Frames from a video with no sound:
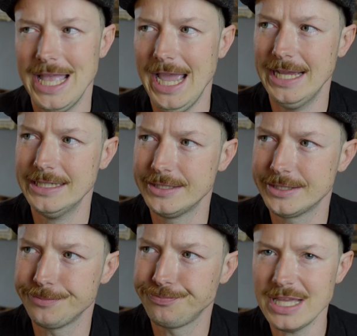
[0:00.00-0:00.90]

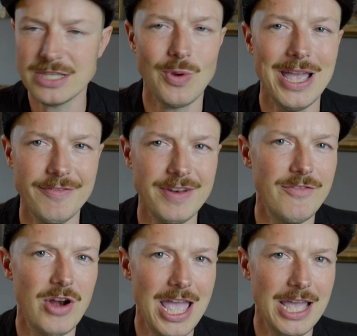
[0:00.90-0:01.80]
And that's why I've
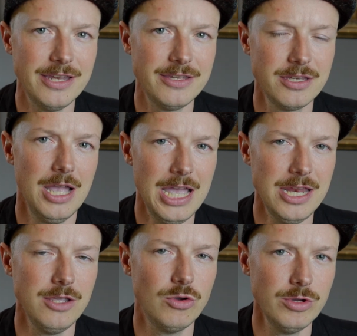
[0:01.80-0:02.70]
never had
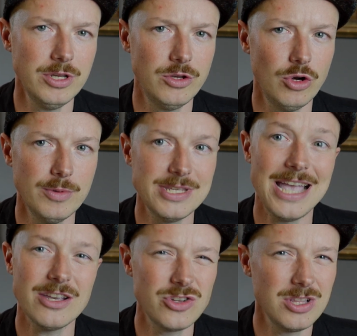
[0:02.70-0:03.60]
any Guidis derbies.
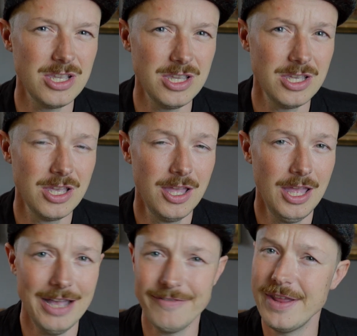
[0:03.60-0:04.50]
Actually,
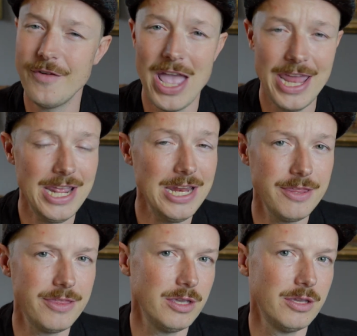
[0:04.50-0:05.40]
I've never had
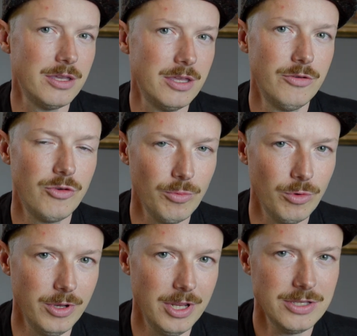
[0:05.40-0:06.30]
anything from
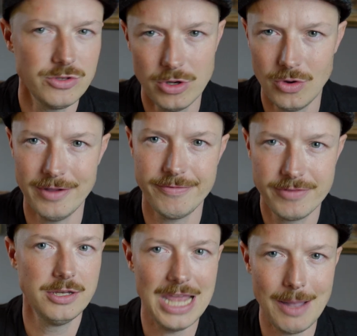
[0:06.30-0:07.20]
Guidis. As you know, I've
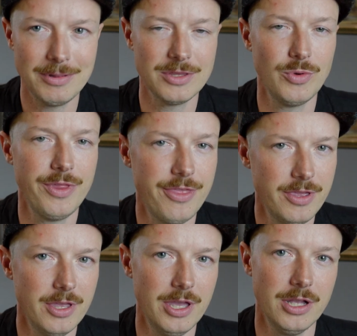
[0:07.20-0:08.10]
dabbled with
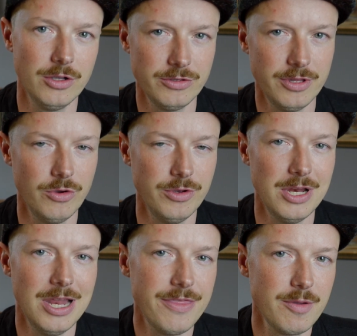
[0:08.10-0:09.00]
the
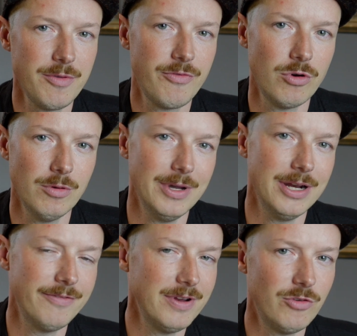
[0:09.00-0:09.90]
Guidis leather before, but
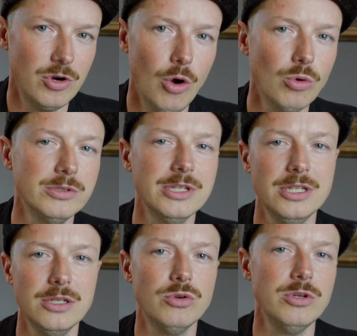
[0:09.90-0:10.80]
I've never owned
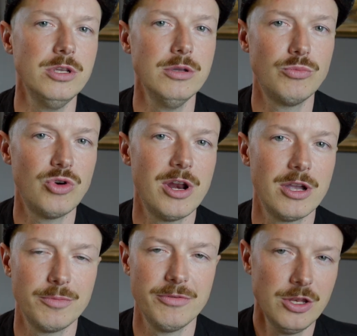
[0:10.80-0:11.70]
any Guidis
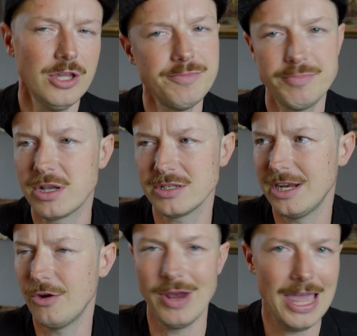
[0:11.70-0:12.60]
product. Not because I
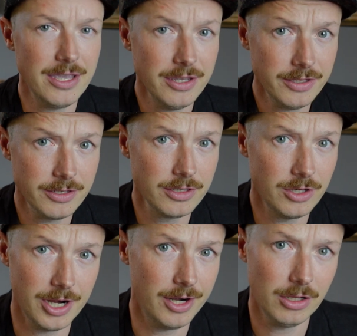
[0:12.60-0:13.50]
don't like it,
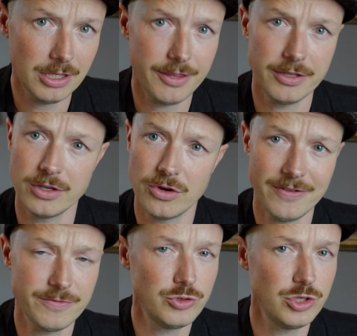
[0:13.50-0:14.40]
not at all. I think the
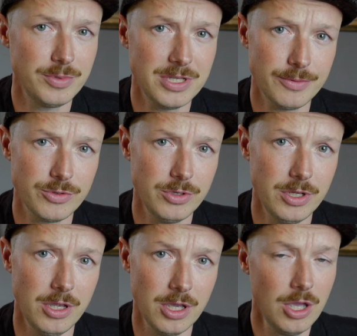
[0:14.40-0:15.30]
craftsmanship is
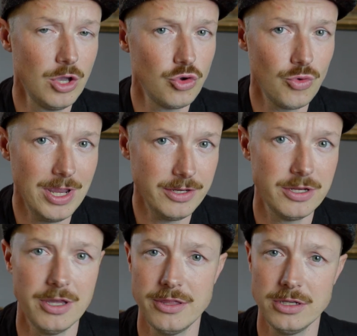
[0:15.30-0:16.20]
absolutely great.
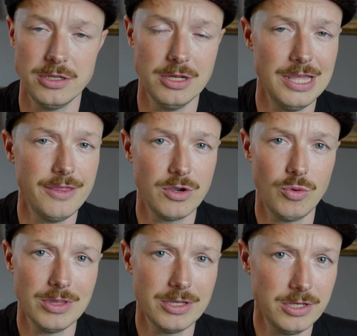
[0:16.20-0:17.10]
I think the leather
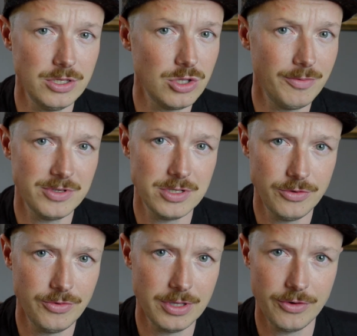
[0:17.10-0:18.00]
quality is obviously
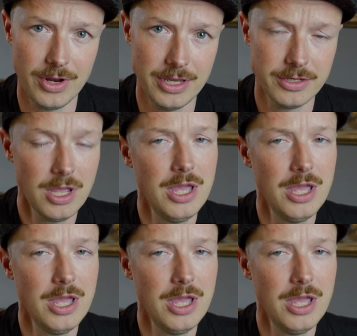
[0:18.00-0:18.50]
really great.